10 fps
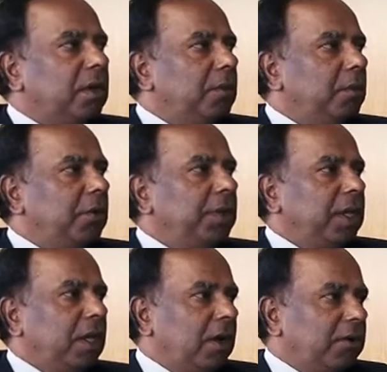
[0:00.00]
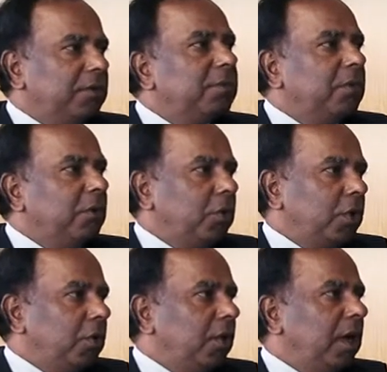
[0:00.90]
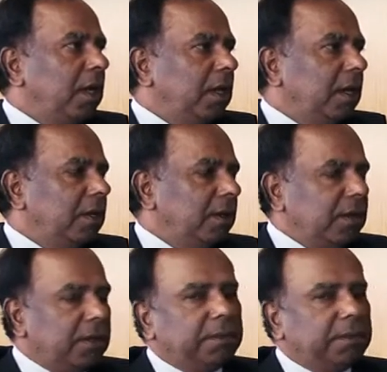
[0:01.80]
Mujica of Uruguay and